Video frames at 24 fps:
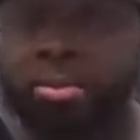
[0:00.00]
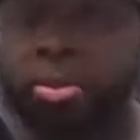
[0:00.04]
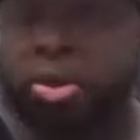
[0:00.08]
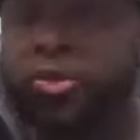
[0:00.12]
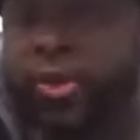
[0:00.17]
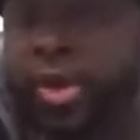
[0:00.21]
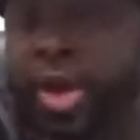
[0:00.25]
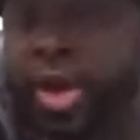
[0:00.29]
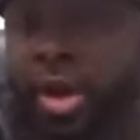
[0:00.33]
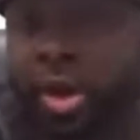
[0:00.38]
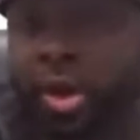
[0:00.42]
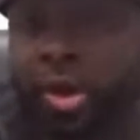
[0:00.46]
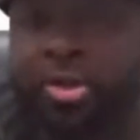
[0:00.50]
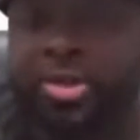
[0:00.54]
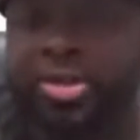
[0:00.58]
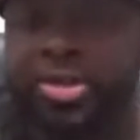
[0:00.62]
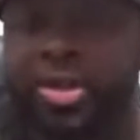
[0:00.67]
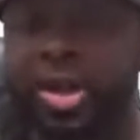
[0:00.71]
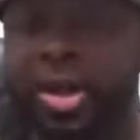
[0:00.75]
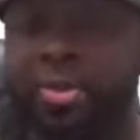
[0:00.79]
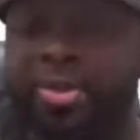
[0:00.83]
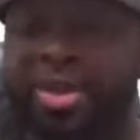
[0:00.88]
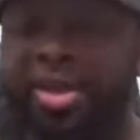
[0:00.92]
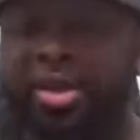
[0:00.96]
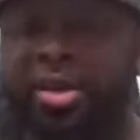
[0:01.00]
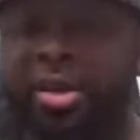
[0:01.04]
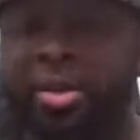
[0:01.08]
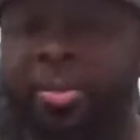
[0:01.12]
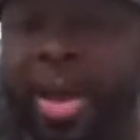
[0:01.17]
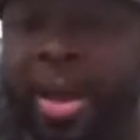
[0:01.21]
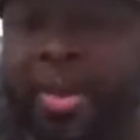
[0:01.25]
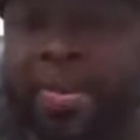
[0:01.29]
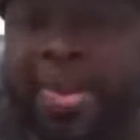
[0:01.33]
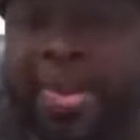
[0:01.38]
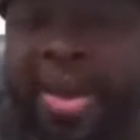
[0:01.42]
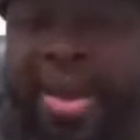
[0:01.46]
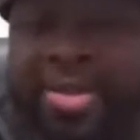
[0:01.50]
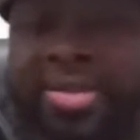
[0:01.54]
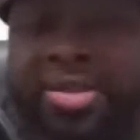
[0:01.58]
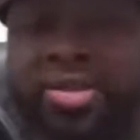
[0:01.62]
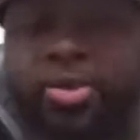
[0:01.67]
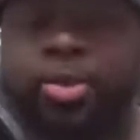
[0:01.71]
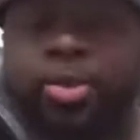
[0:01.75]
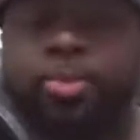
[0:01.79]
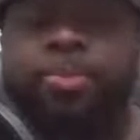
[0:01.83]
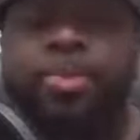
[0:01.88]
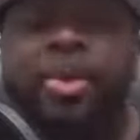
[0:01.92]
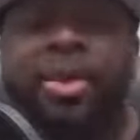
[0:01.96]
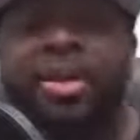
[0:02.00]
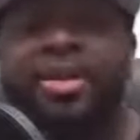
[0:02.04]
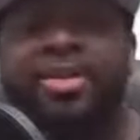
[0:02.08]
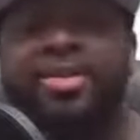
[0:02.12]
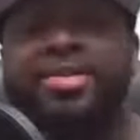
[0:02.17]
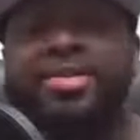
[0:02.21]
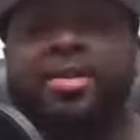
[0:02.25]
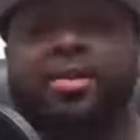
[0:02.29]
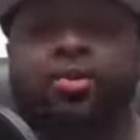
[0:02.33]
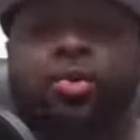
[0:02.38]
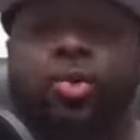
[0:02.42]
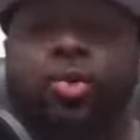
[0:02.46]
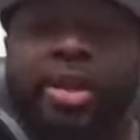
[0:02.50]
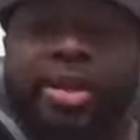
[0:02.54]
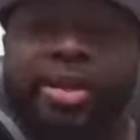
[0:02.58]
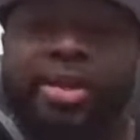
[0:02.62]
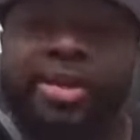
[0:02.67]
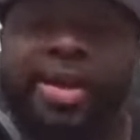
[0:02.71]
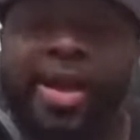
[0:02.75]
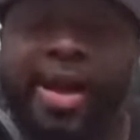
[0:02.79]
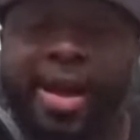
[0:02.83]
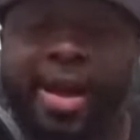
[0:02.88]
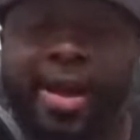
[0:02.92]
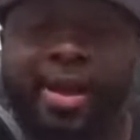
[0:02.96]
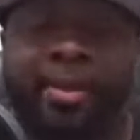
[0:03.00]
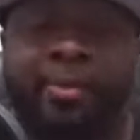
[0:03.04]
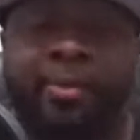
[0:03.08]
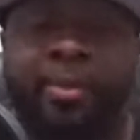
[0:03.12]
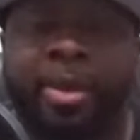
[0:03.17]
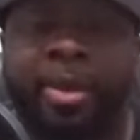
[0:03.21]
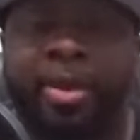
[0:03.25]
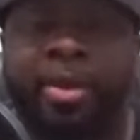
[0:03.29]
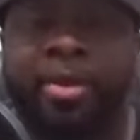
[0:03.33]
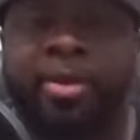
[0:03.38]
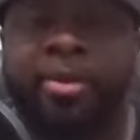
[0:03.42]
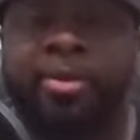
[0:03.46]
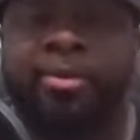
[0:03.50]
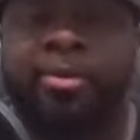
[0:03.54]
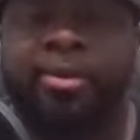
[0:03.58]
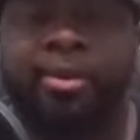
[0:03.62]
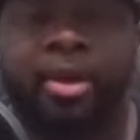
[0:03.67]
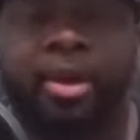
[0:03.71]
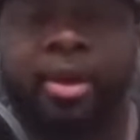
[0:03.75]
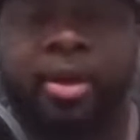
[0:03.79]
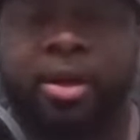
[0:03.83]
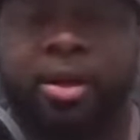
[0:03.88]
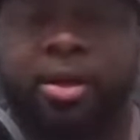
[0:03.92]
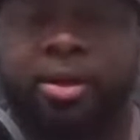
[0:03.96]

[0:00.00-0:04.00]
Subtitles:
Moving on. So I'm going to give you my best 3 picks of week 9, man.